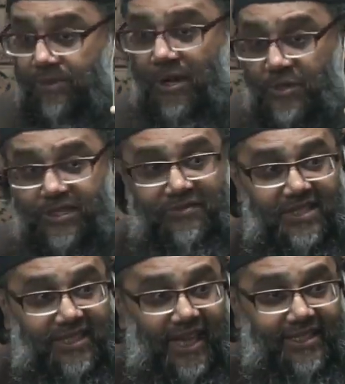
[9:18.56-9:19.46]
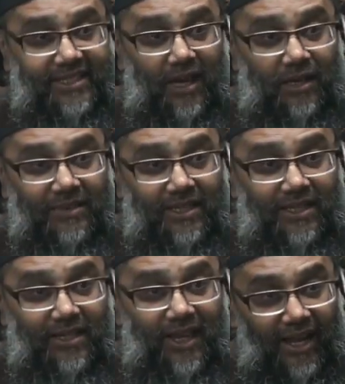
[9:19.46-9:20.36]
the most sophisticated army
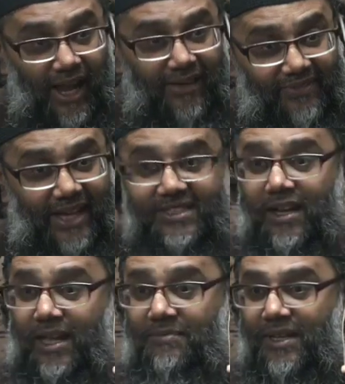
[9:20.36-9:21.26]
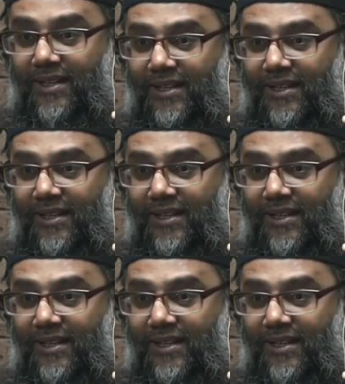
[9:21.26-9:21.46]
at that time.